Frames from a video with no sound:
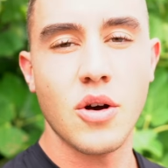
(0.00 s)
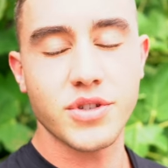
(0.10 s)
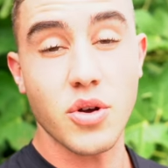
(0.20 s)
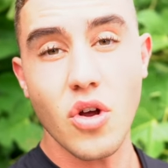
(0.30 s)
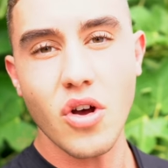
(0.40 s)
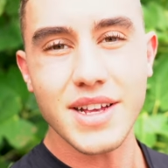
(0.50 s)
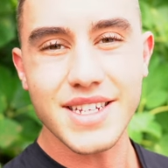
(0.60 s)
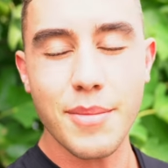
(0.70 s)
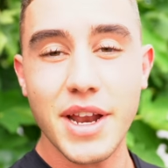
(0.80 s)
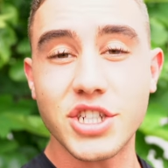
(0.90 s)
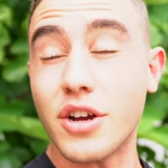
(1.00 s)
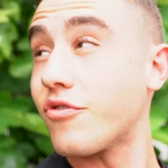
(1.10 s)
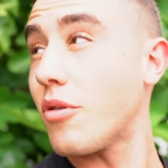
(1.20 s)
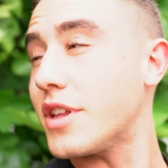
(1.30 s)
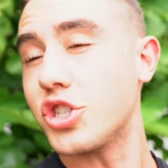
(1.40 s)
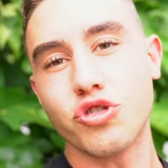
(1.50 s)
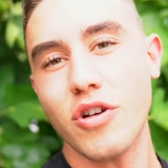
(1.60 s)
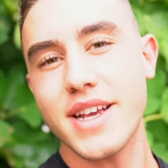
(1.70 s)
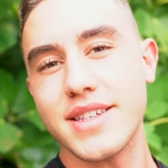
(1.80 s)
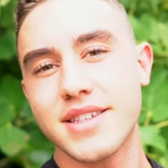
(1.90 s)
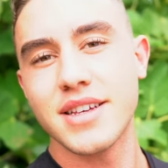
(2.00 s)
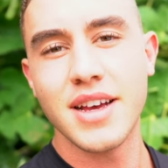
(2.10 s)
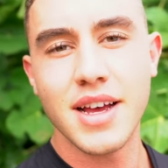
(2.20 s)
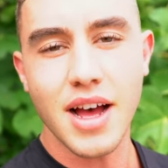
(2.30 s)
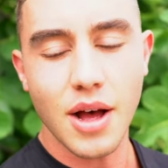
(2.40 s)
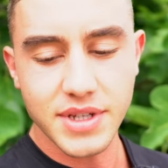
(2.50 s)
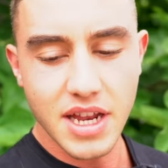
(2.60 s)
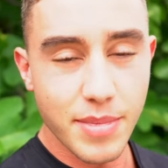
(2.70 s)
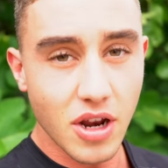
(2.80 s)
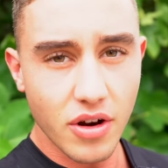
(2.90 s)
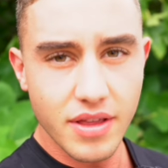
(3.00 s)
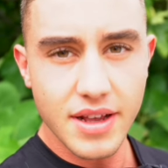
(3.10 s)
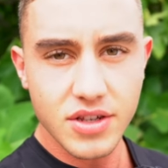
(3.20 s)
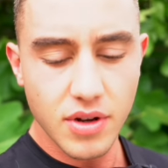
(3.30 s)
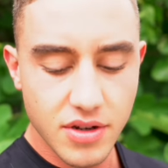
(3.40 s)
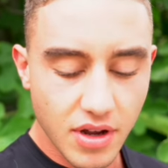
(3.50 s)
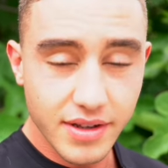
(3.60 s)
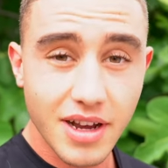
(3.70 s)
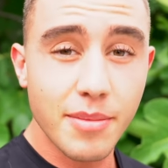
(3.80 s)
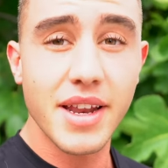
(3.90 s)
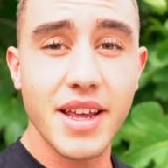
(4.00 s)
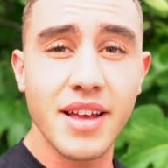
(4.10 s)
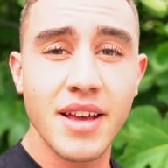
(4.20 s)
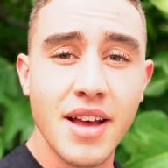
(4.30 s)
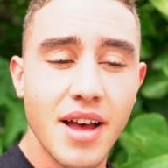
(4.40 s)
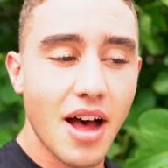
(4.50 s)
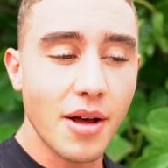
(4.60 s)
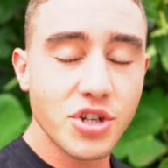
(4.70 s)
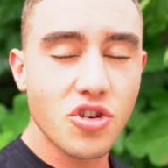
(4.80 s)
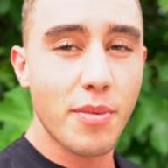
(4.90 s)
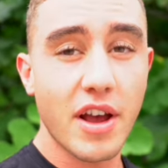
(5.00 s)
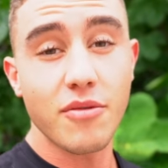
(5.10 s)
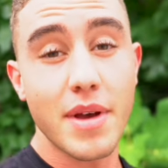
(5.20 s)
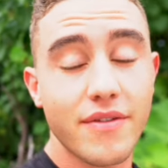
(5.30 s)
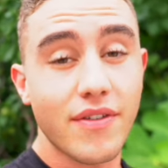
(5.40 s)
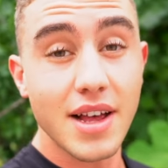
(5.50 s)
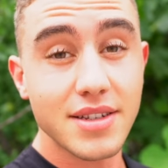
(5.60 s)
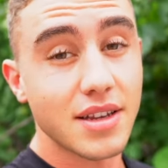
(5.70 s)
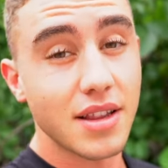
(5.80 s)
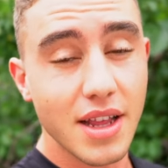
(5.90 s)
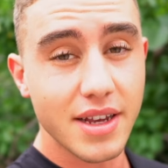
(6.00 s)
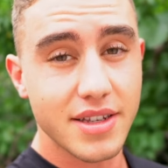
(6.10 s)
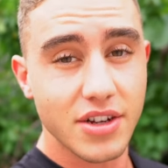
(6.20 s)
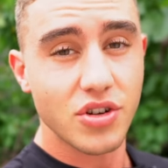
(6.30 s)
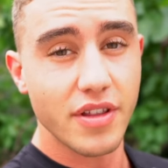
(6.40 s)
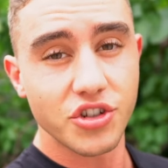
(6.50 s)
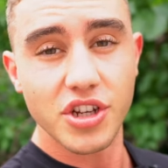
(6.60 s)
What's going on guys? Coming at you from the trees. Uh, I was getting a bit hot in there, so I decided to come out here. Uh, just got back from a fasted leg session at the